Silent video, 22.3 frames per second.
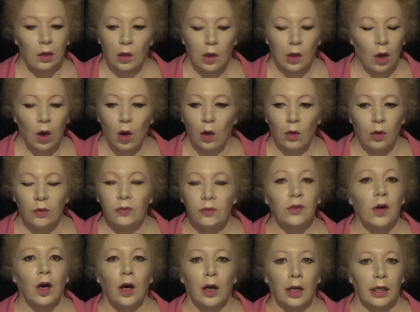
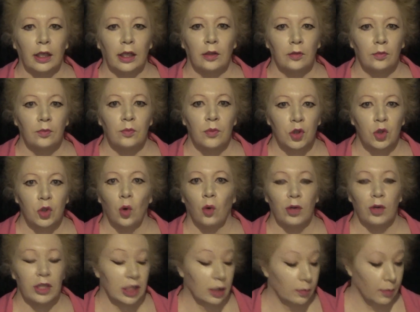horrifying
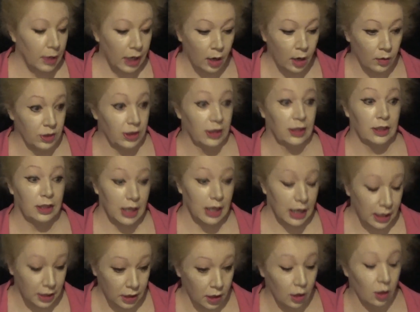stories to me. I was in
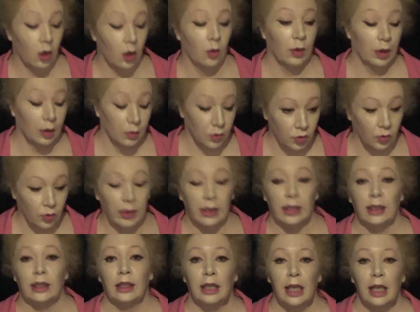tears a lot when I was
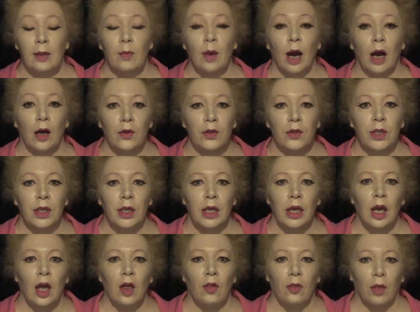reading the emails.
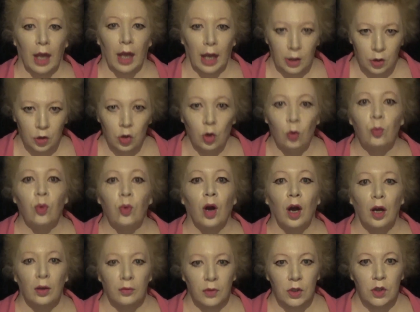They are your
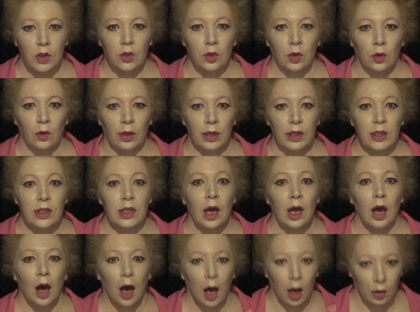private stories.
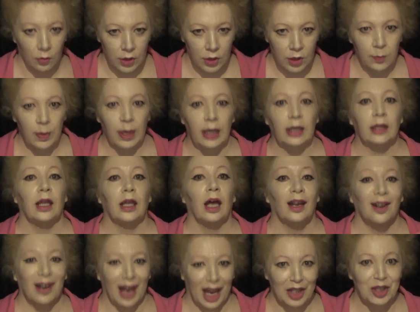I respect
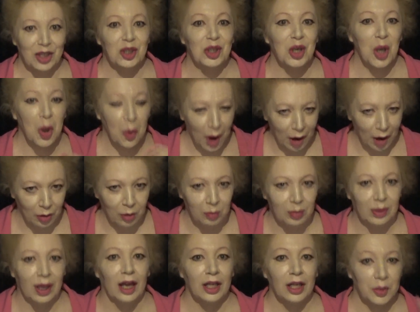that. As you know, I
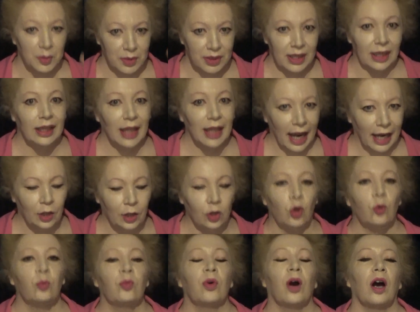replied to you and said they are
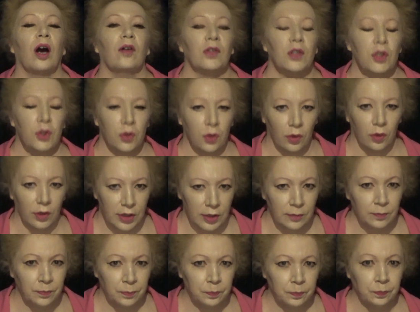your private stories.
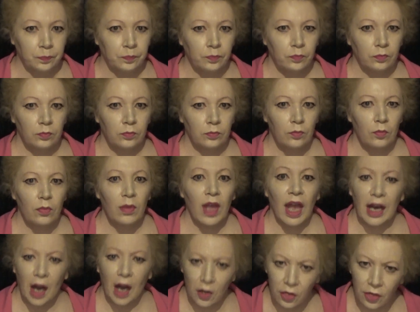
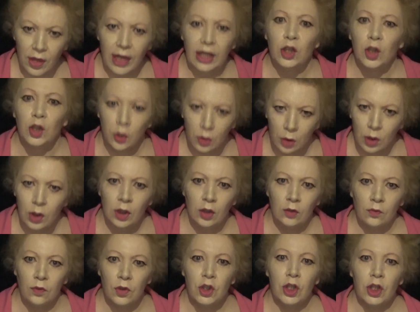And I thank you
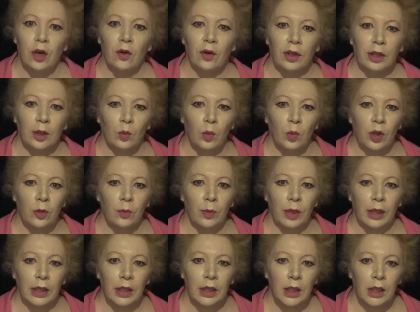for sharing them with
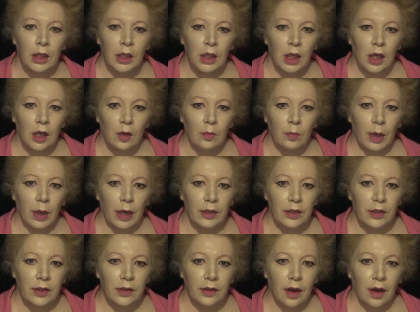me.
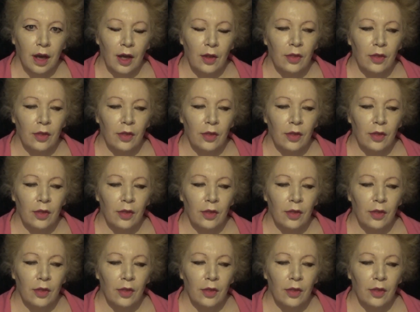But I